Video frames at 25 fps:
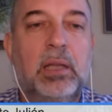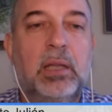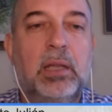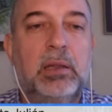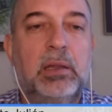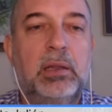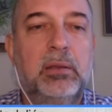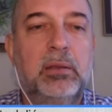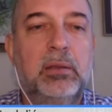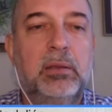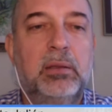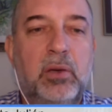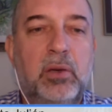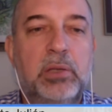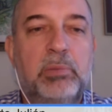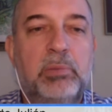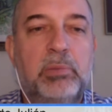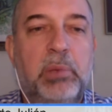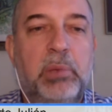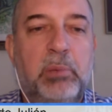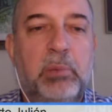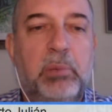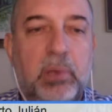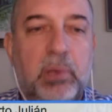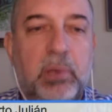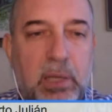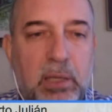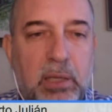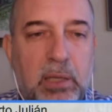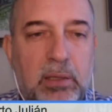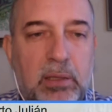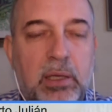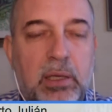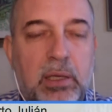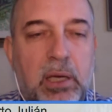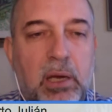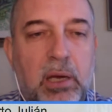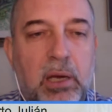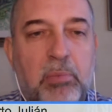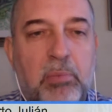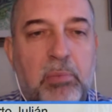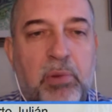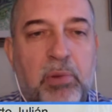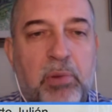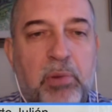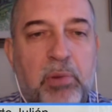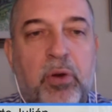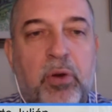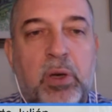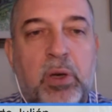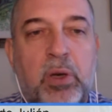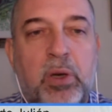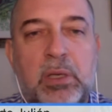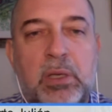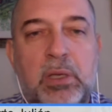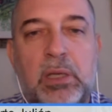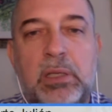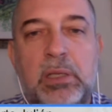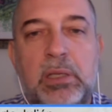there is people that prefers this,